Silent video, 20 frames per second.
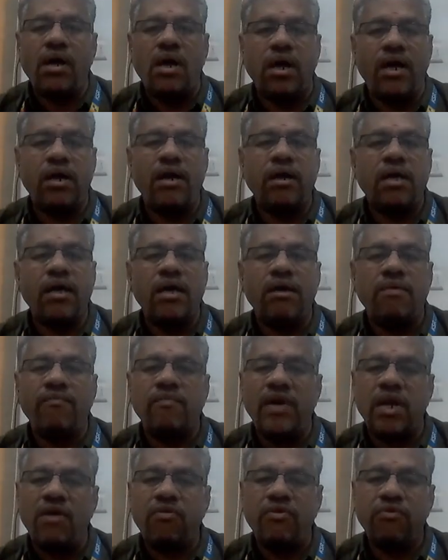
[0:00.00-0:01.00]
and
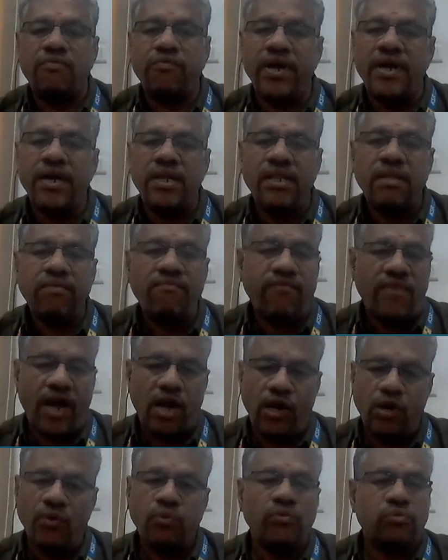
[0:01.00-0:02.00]
we'll have to find the value.